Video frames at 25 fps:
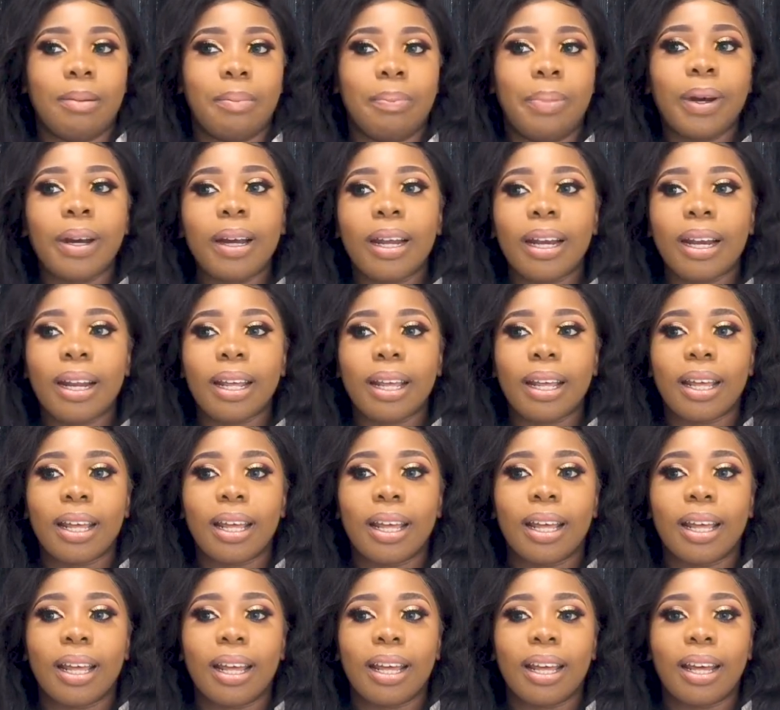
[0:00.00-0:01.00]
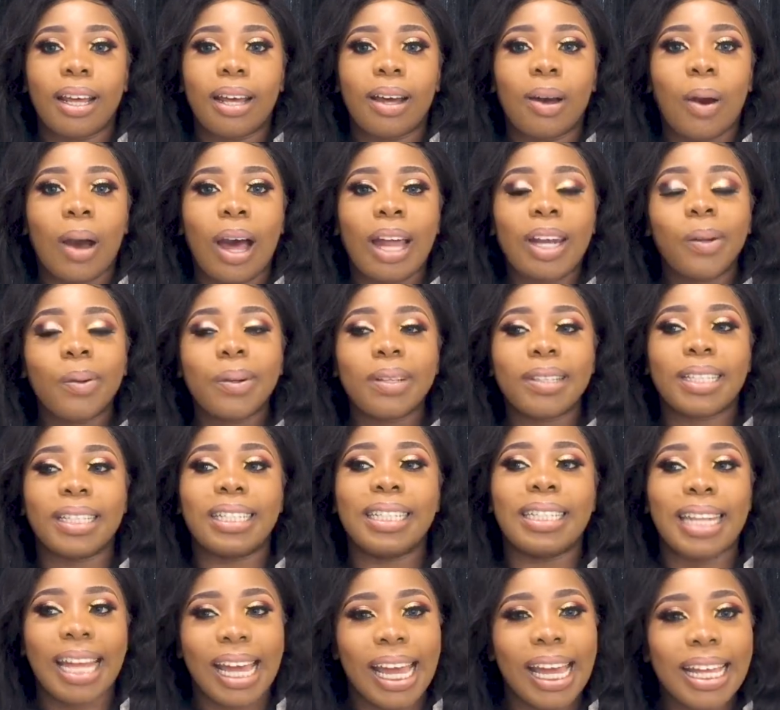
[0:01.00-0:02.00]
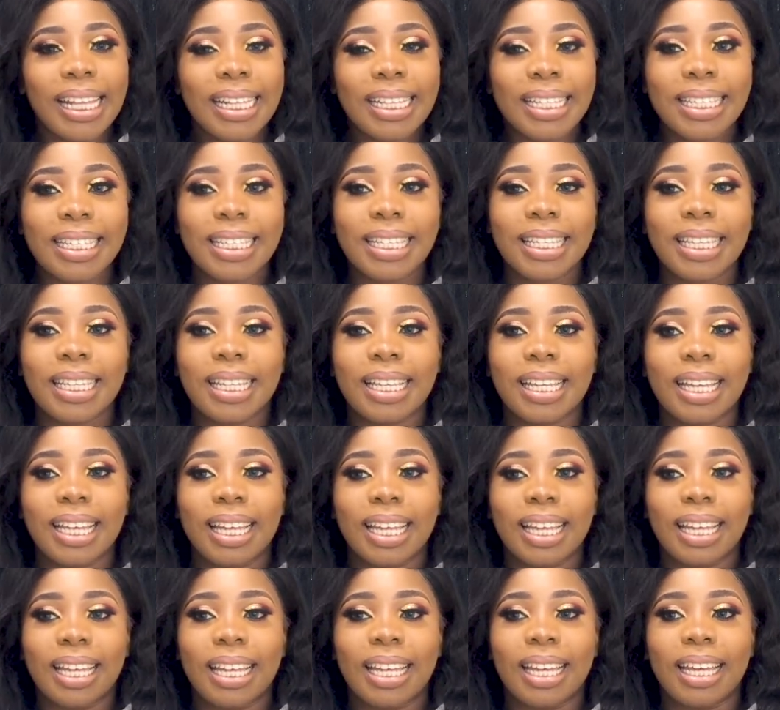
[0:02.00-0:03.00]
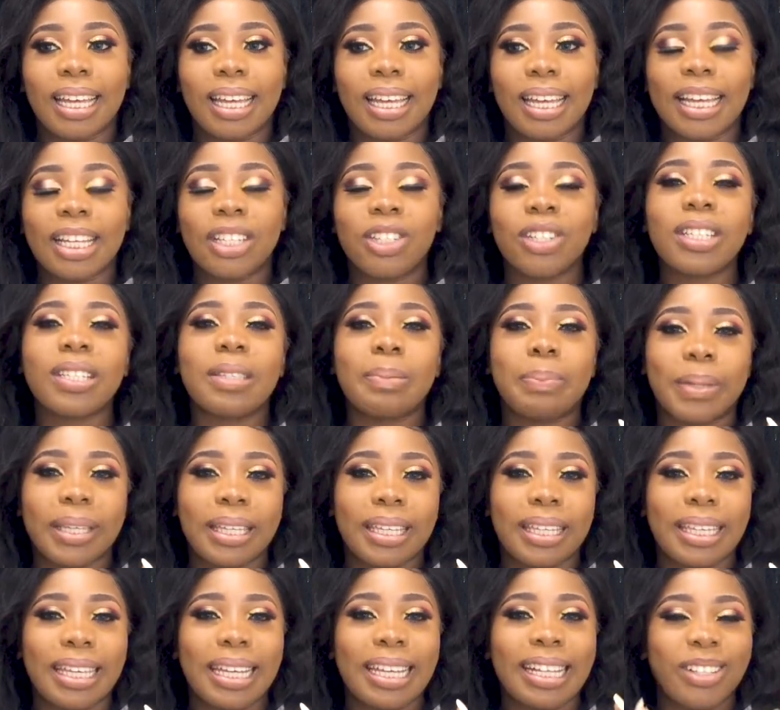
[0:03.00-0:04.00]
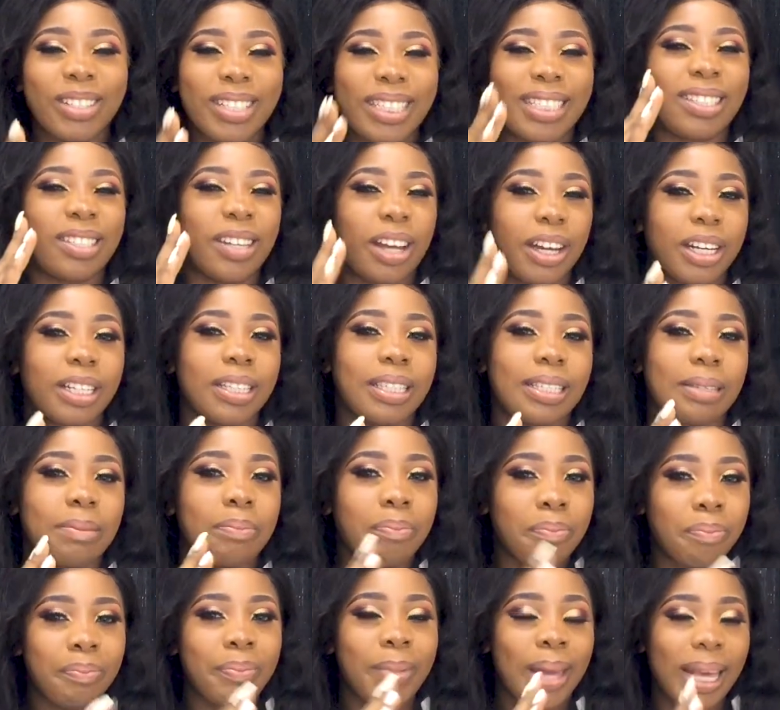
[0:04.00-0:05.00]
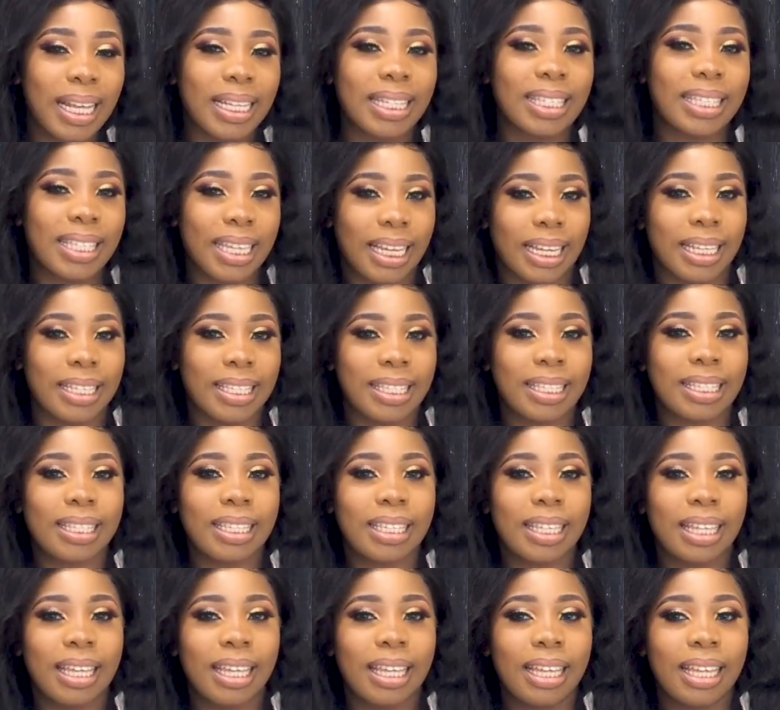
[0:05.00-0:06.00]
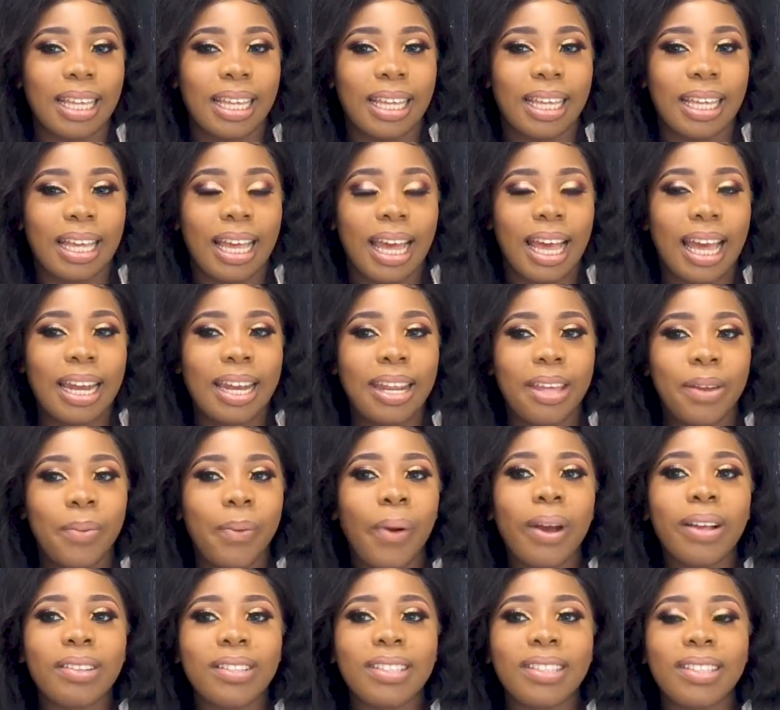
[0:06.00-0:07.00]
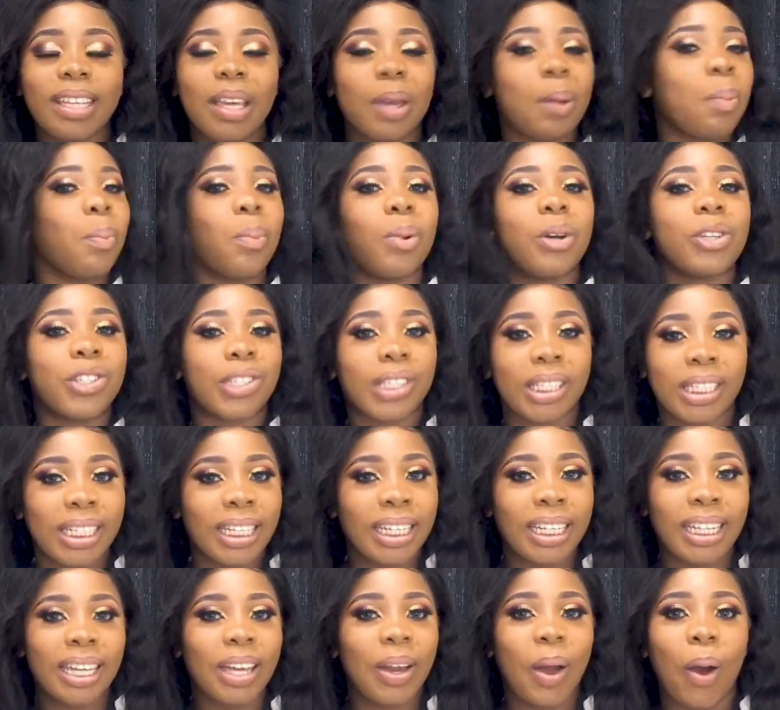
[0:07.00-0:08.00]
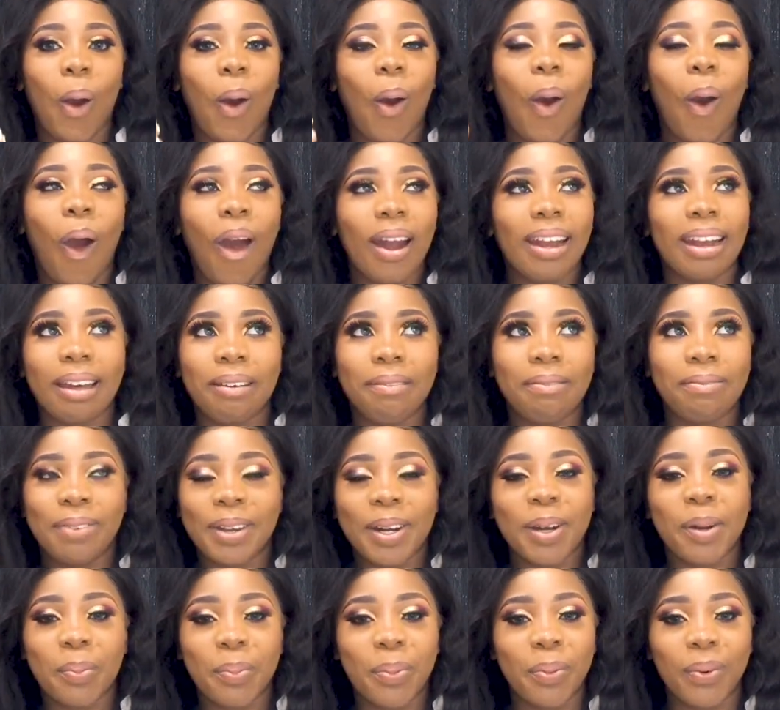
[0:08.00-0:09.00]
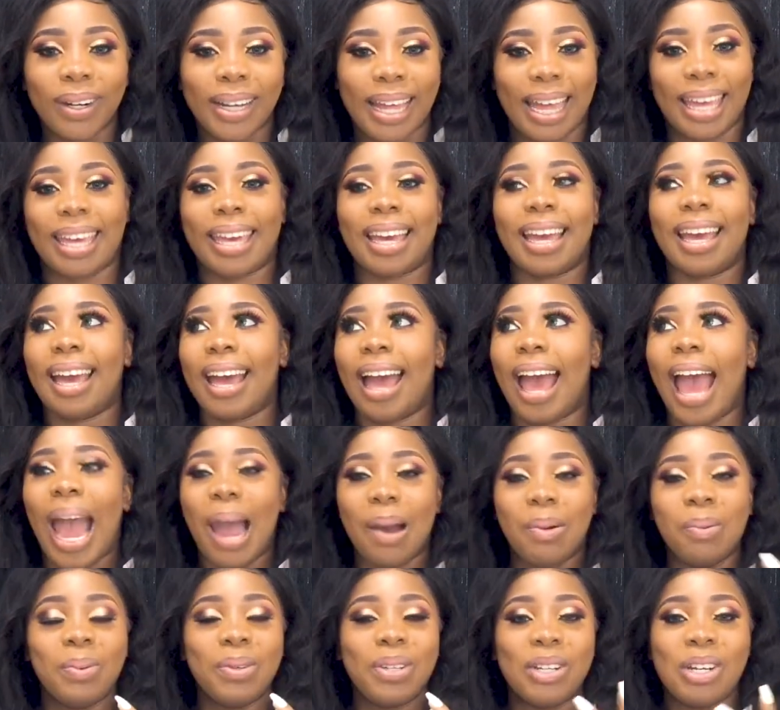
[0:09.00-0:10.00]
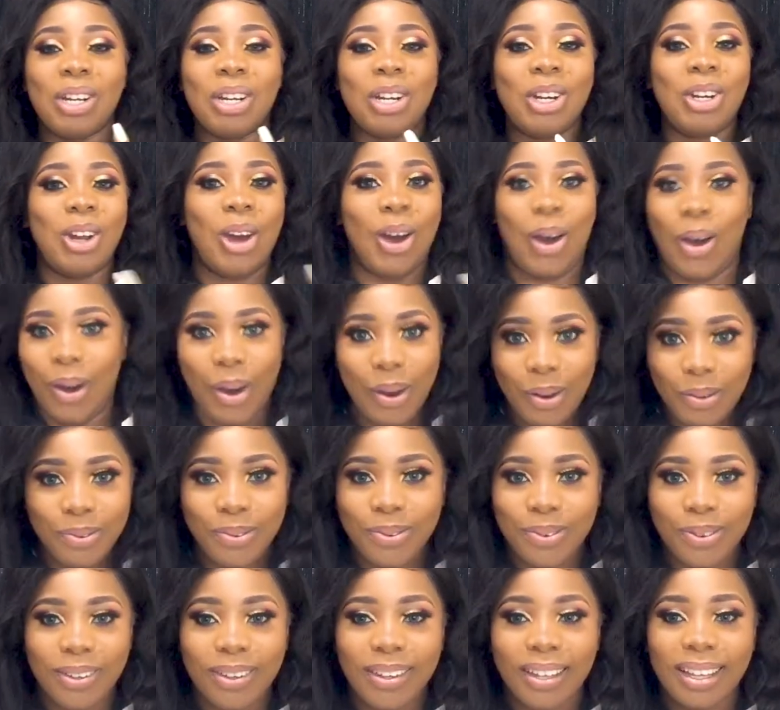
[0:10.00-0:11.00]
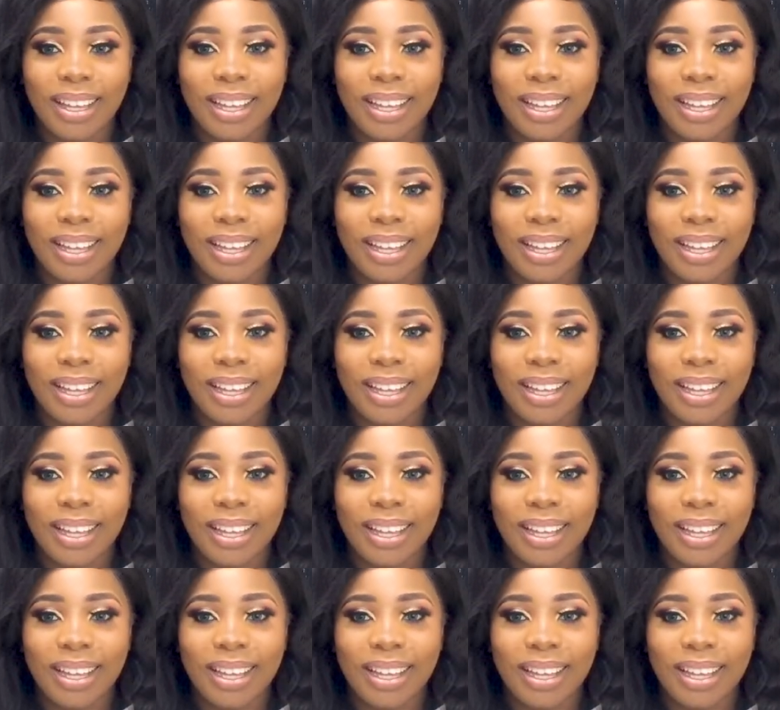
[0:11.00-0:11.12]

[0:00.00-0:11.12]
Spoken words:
but along the lines it just started to make sense. And he wasn't emotionally unavailable like I would love.